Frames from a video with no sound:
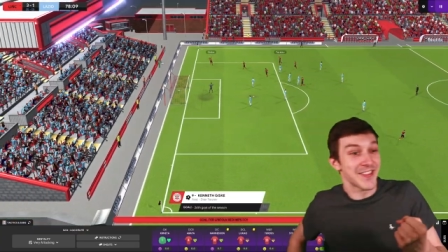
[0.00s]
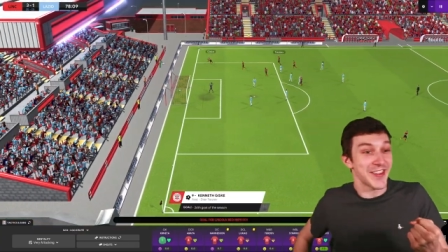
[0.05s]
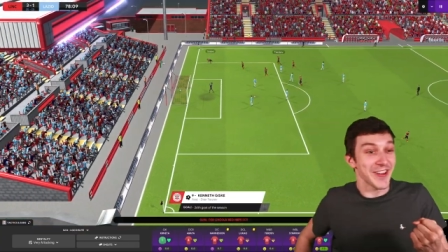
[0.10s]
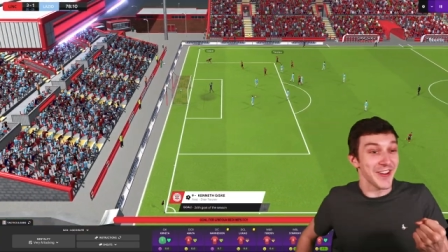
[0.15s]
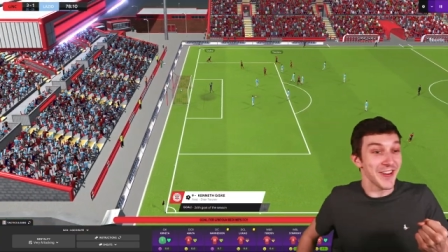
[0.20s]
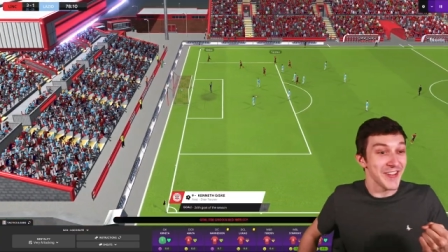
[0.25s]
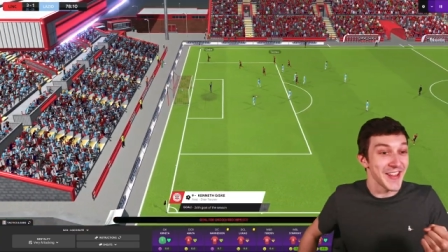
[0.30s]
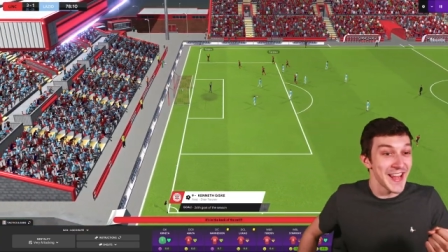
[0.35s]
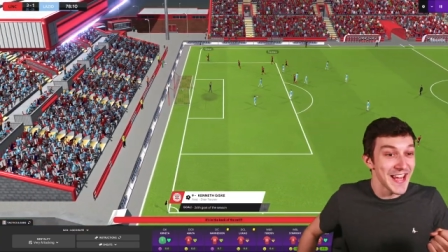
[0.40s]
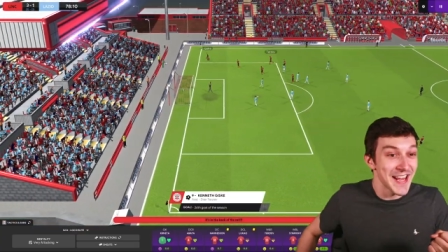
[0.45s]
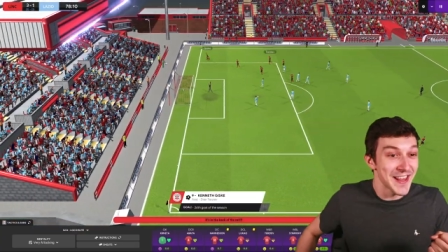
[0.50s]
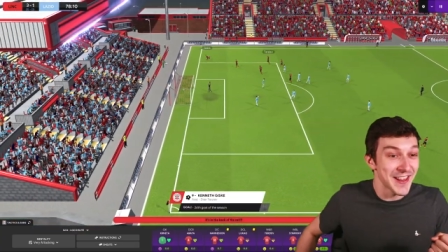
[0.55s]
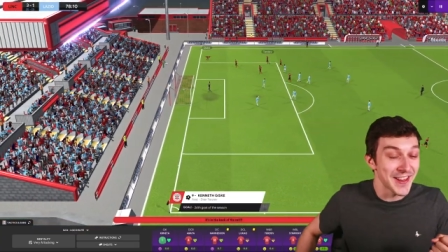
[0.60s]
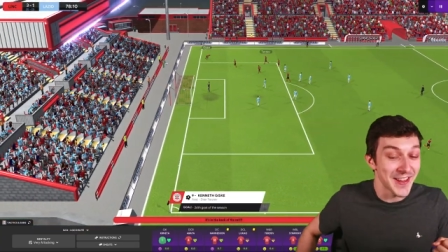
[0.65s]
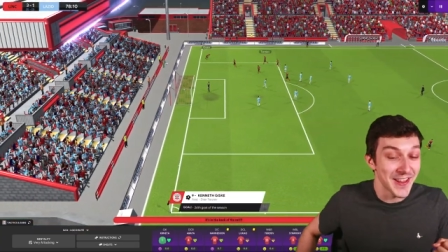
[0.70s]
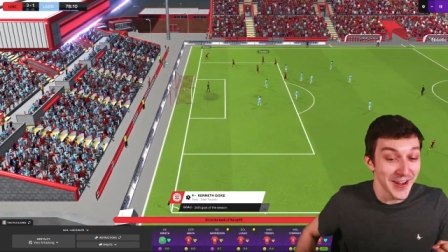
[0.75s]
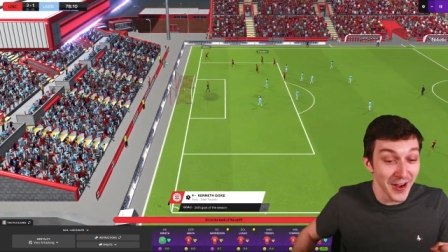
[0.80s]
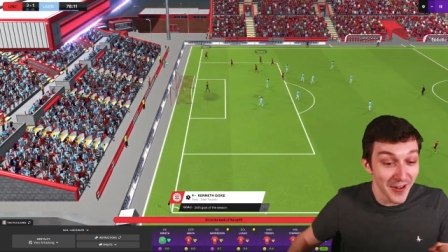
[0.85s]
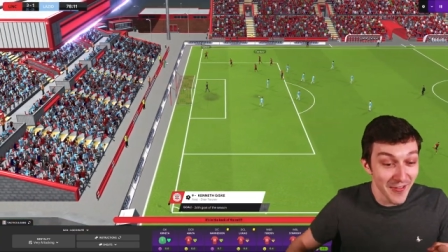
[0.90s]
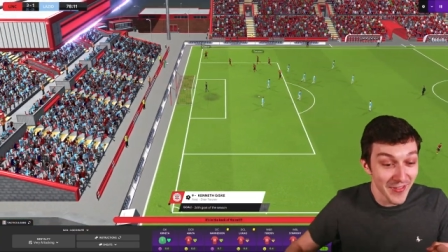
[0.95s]
done it. He's
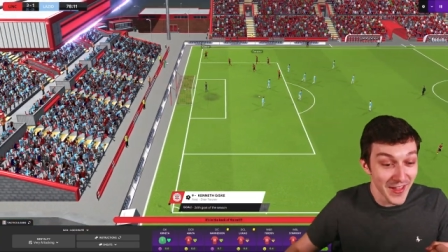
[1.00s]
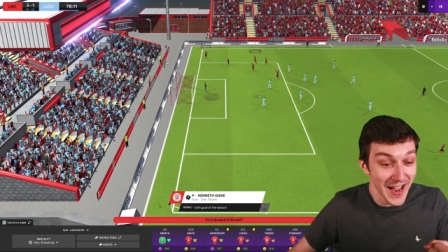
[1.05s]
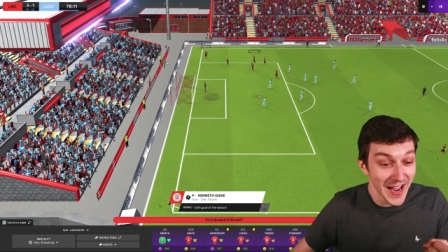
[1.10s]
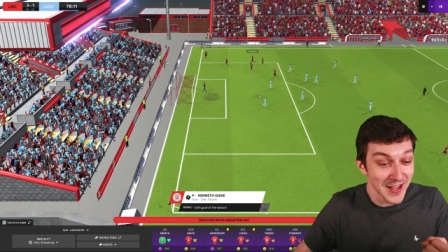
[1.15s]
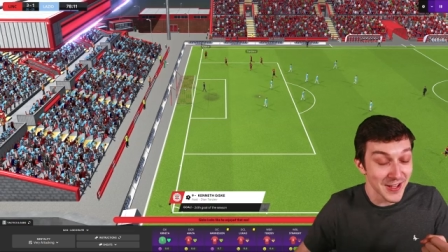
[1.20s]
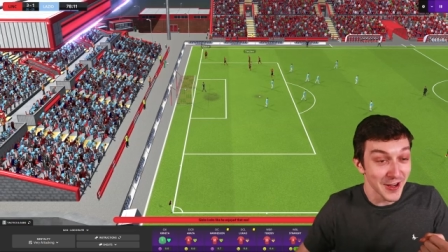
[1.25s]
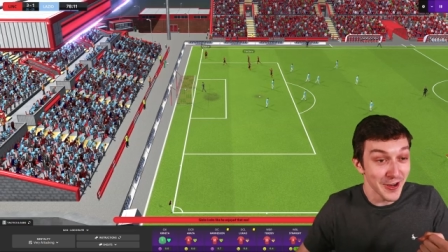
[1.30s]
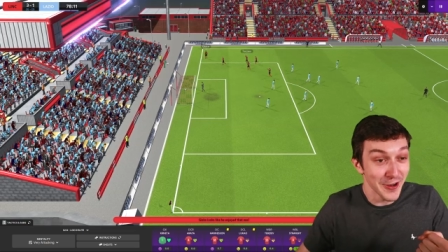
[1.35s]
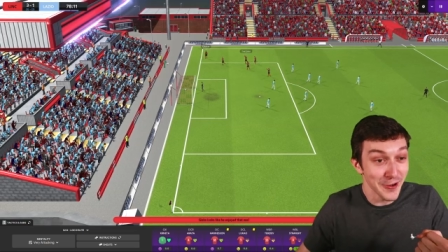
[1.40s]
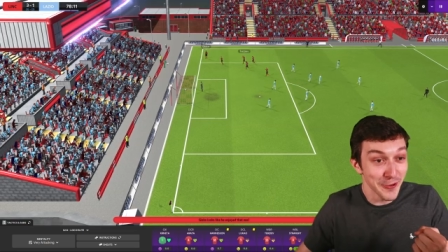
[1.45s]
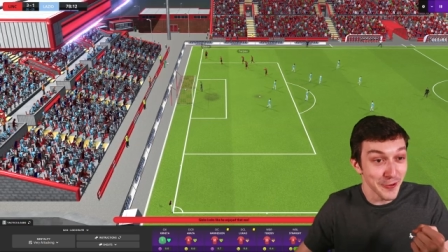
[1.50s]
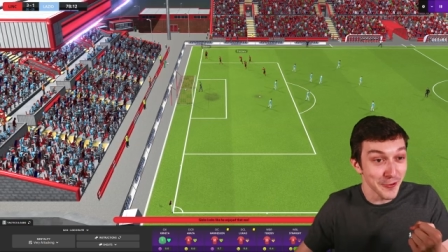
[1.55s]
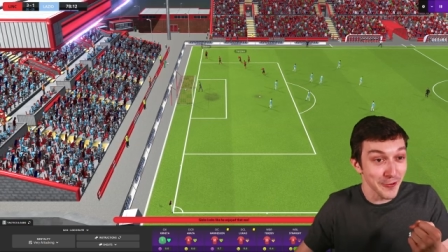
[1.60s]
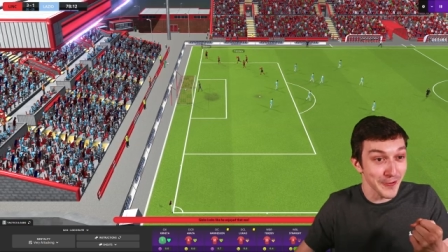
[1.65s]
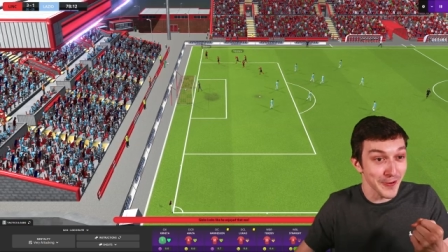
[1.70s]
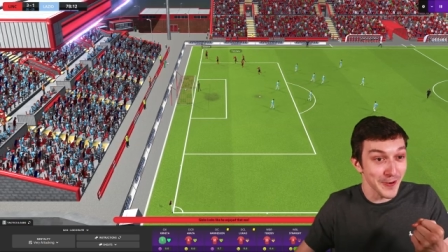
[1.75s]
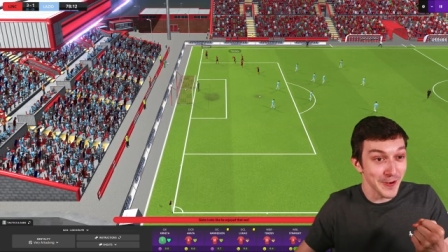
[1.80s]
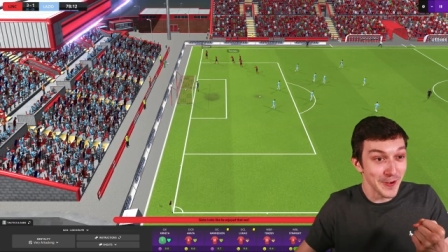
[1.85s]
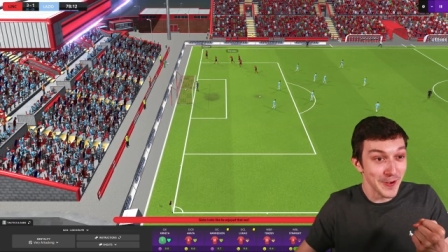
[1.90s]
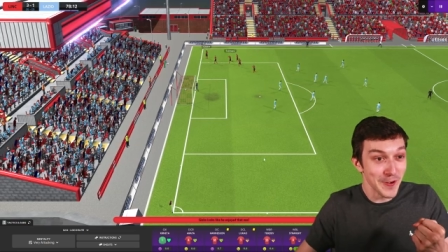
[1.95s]
got that
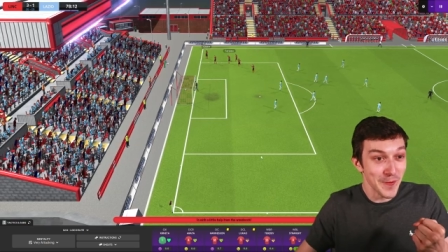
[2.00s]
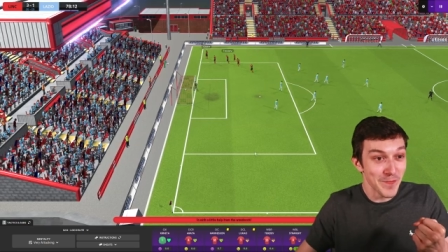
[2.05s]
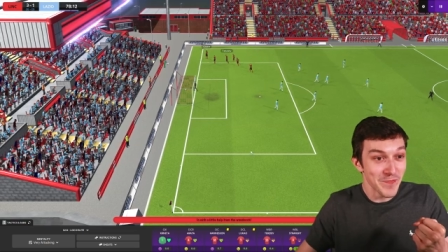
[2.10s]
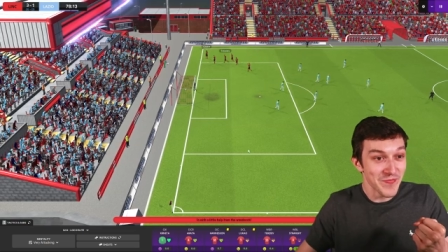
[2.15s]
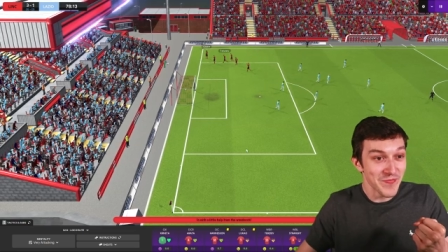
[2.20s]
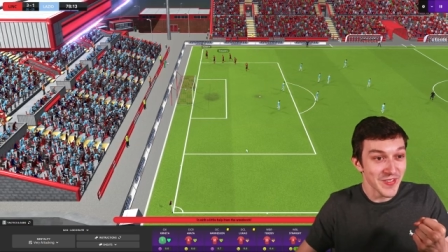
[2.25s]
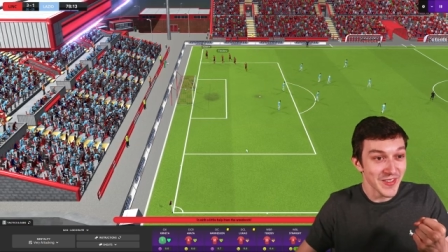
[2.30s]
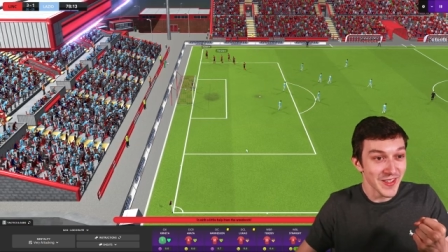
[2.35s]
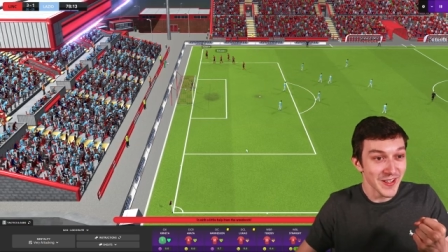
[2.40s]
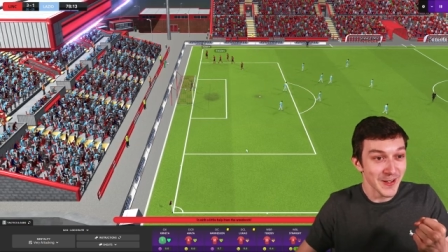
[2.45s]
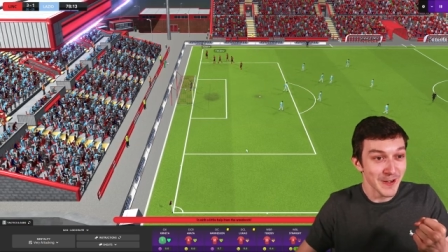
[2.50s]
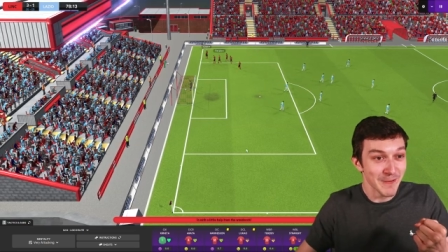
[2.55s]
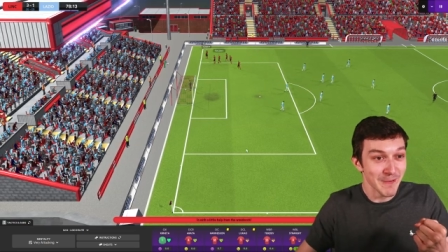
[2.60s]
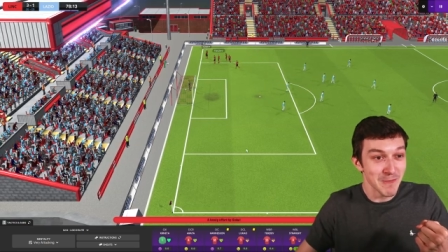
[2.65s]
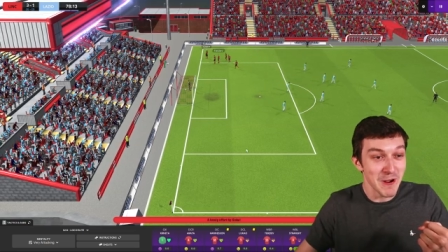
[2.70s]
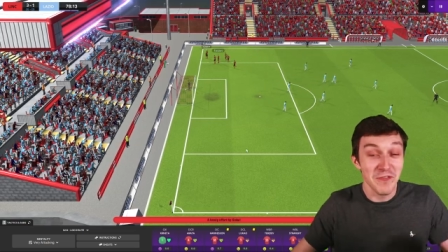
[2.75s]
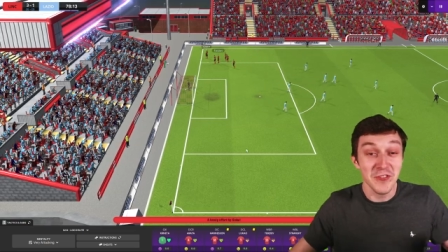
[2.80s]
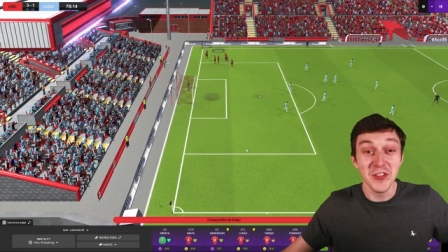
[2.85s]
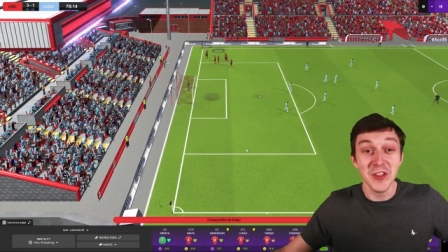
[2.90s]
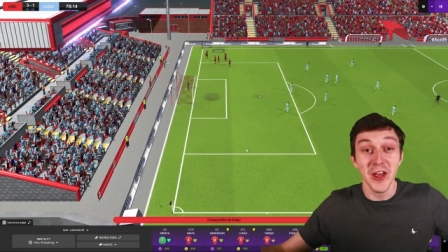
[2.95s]
goal.
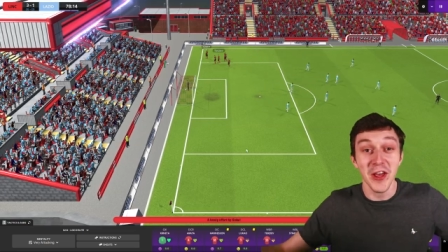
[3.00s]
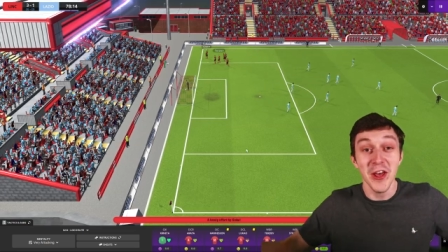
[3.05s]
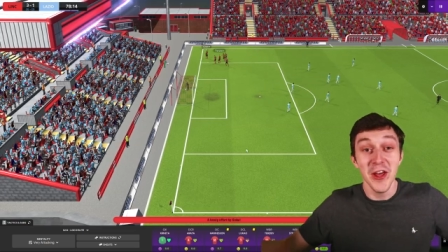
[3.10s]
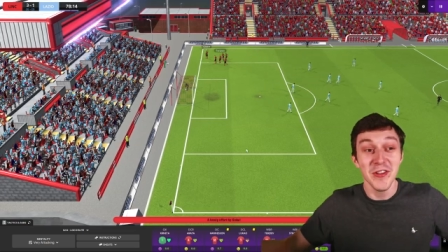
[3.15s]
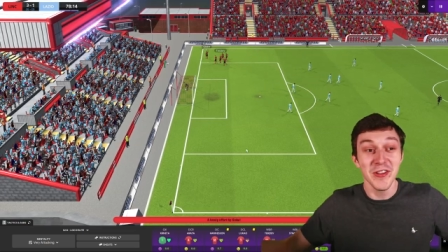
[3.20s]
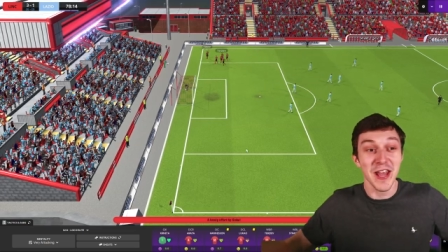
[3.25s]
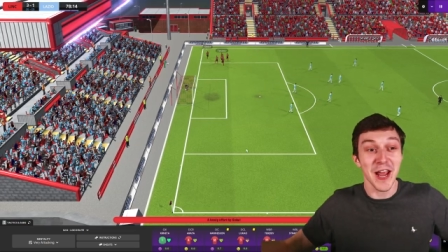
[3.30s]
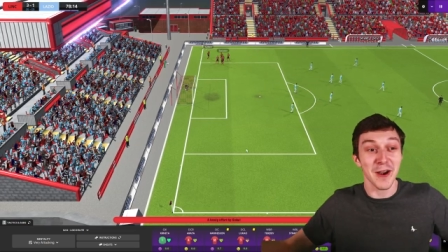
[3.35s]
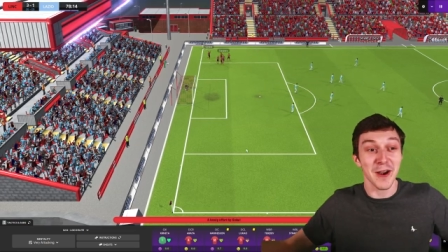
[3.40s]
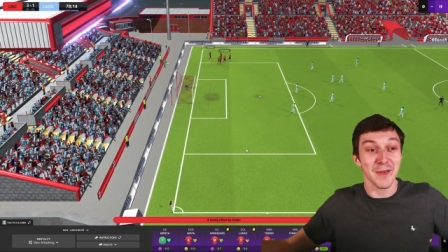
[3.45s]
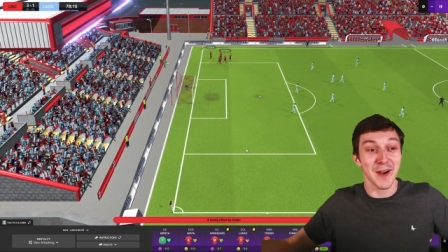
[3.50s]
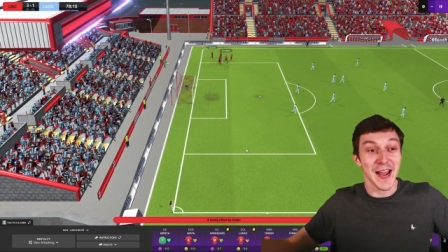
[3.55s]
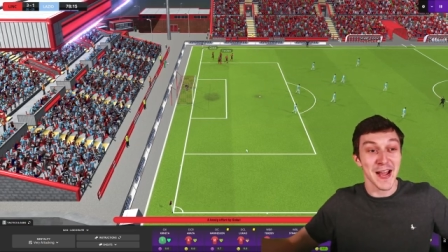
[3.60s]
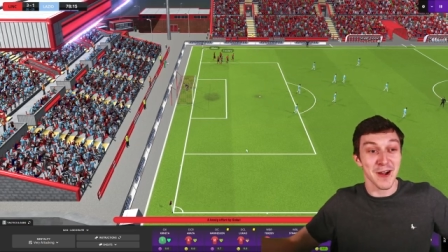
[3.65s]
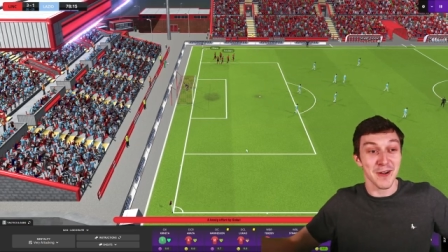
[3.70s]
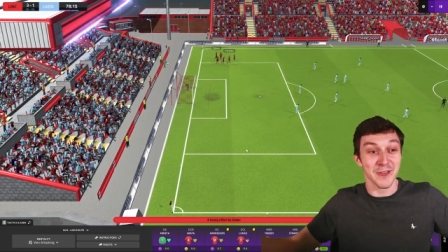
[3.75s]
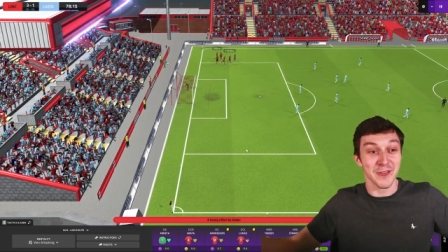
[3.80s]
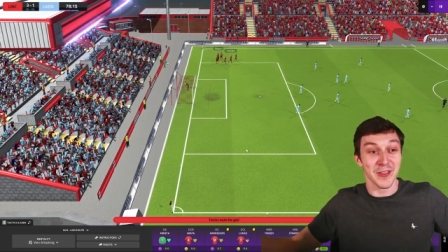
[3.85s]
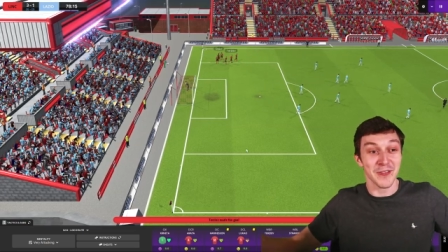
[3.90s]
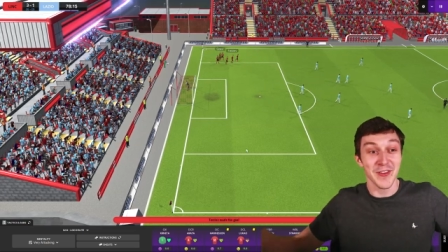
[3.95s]
We've turned it
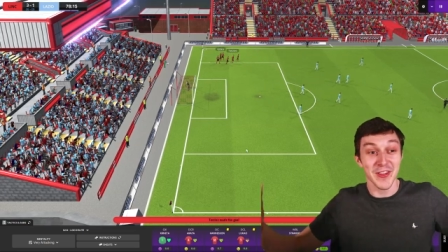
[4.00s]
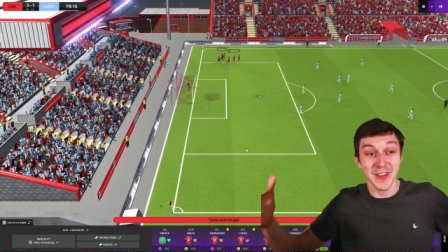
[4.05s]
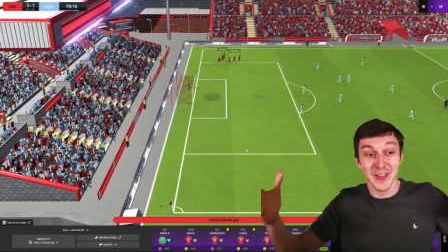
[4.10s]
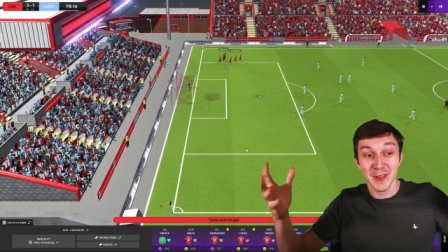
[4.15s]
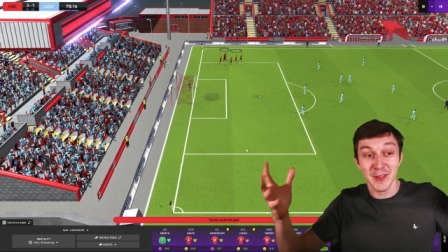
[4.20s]
around. There's